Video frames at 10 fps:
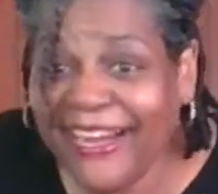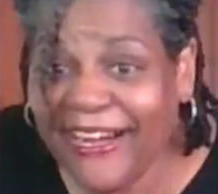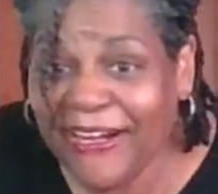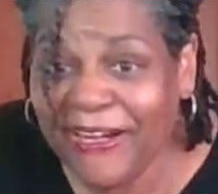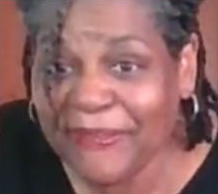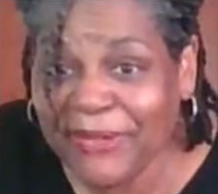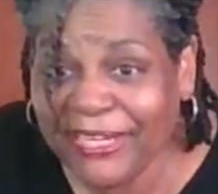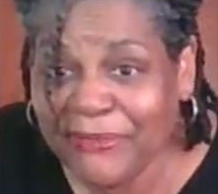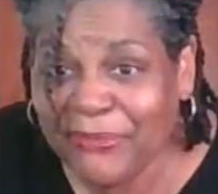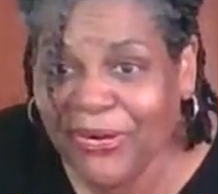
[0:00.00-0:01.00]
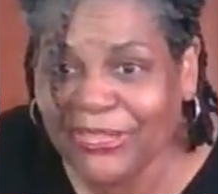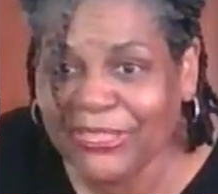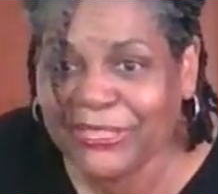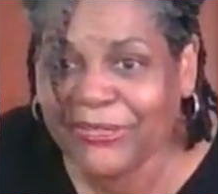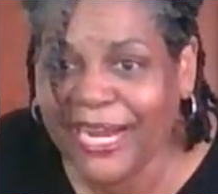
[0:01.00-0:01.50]
Oh, my
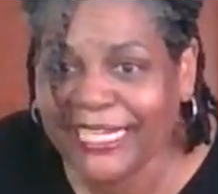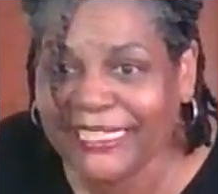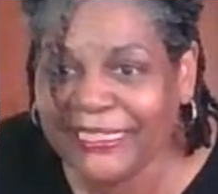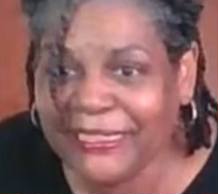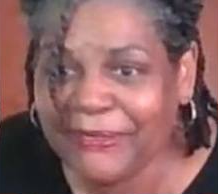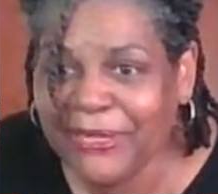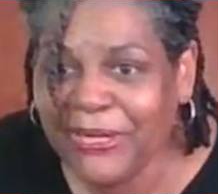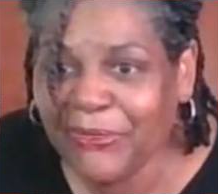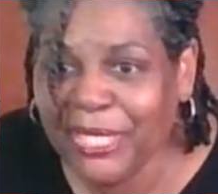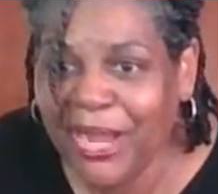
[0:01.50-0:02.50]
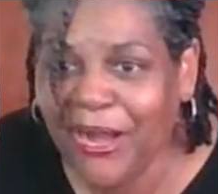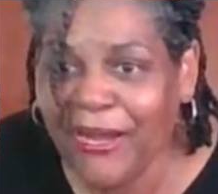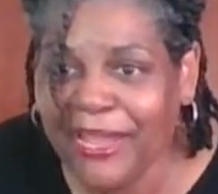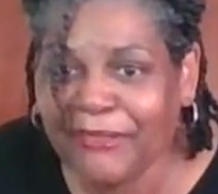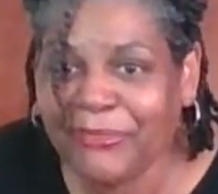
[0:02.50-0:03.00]
brother's cracking up. We all
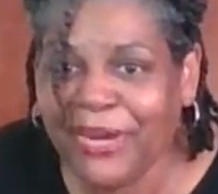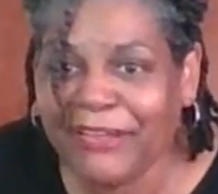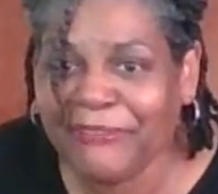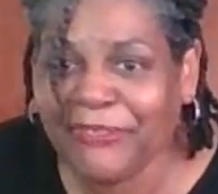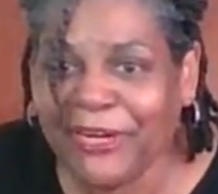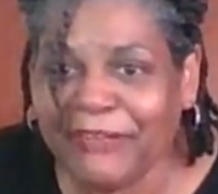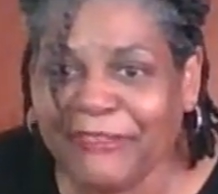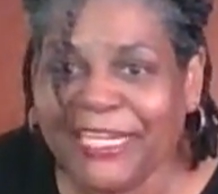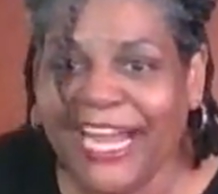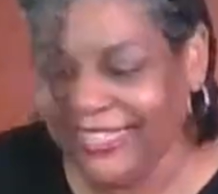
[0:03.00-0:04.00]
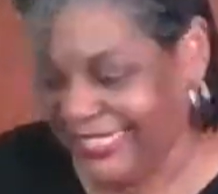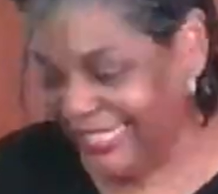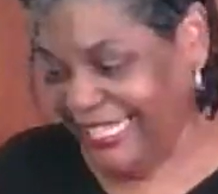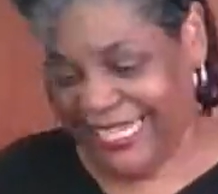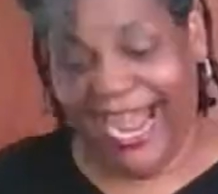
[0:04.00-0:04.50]
have brain fart every now and
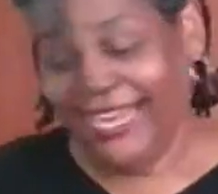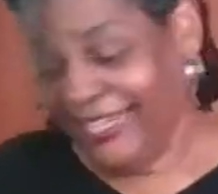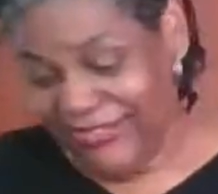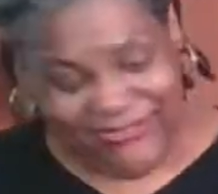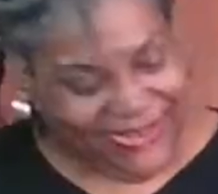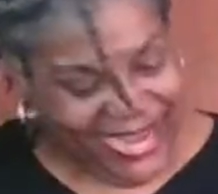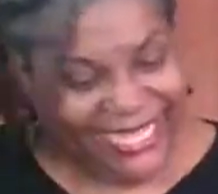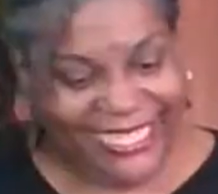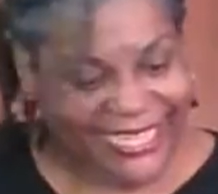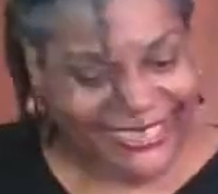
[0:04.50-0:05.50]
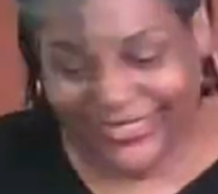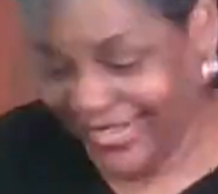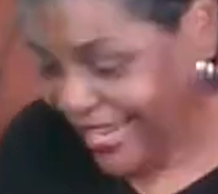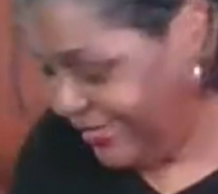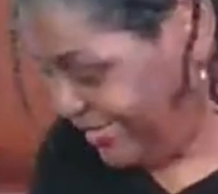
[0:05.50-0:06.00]
again. I know, right? I could
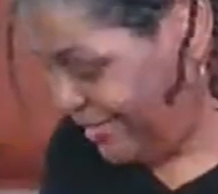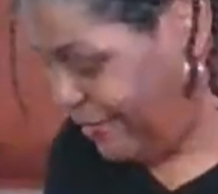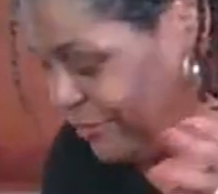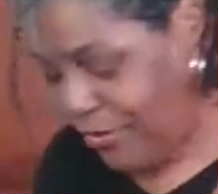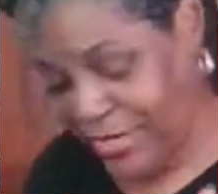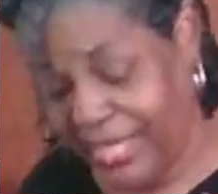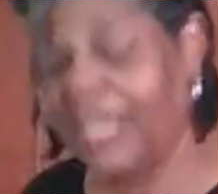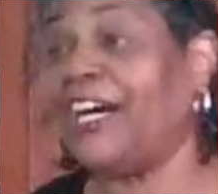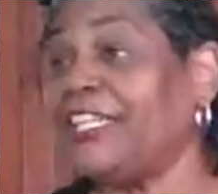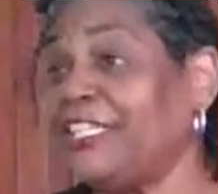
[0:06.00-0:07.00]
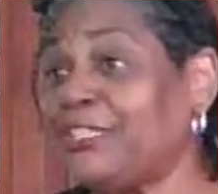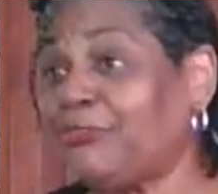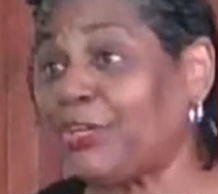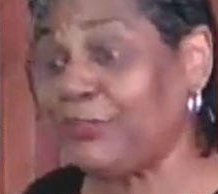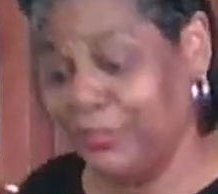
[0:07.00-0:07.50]
not think of it. Okay, onions
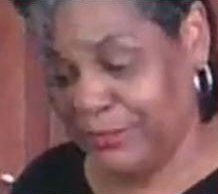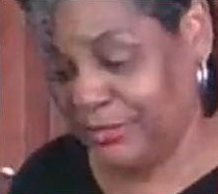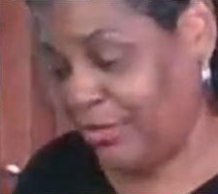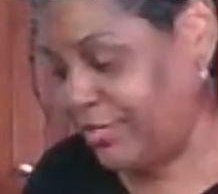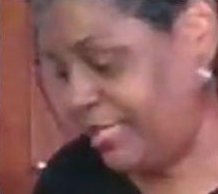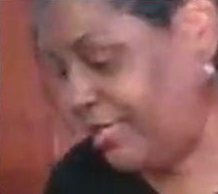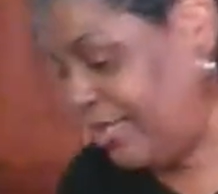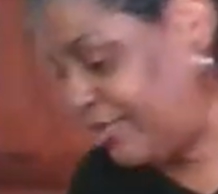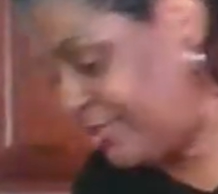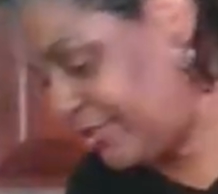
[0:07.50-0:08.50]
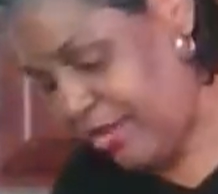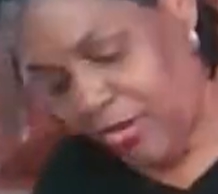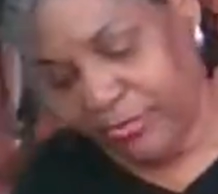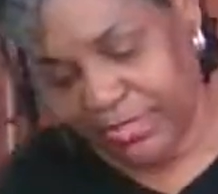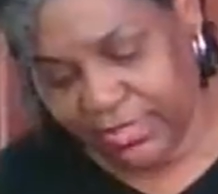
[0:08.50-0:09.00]
first. Saute the onions.
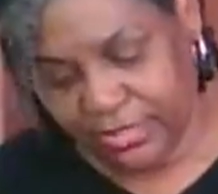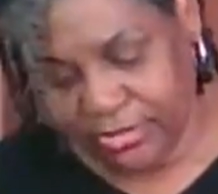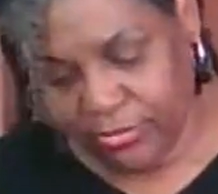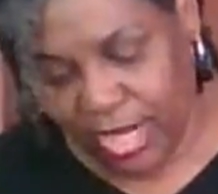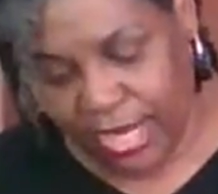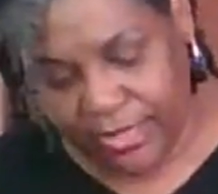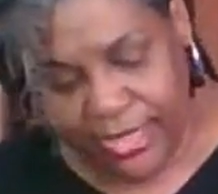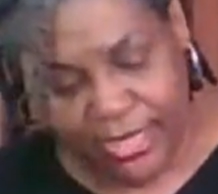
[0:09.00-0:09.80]
Hope this isn't too hot.